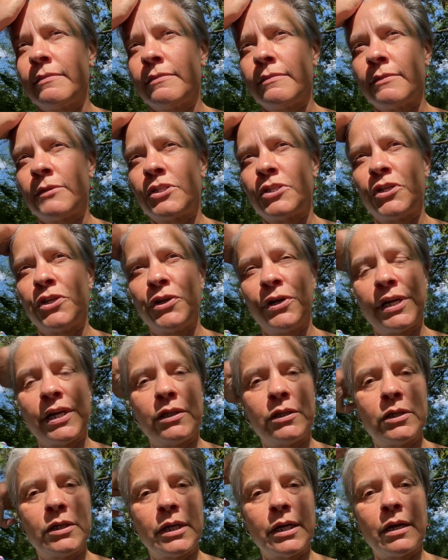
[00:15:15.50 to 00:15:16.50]
So you're going to
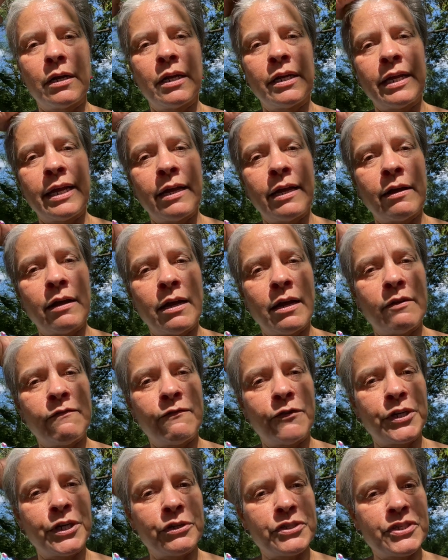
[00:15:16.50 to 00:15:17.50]
look
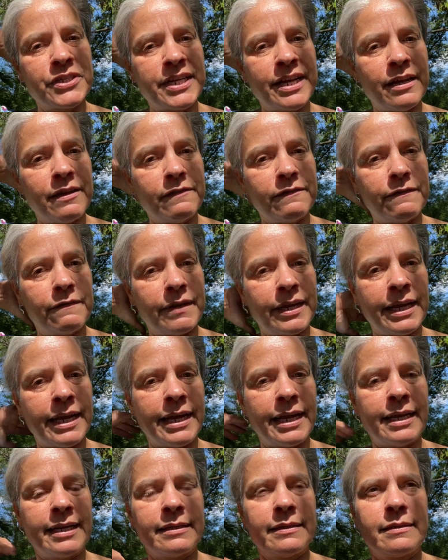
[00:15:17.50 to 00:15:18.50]
for yourself
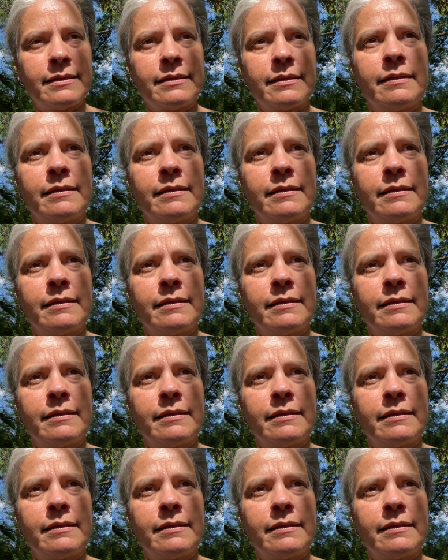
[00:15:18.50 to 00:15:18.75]
and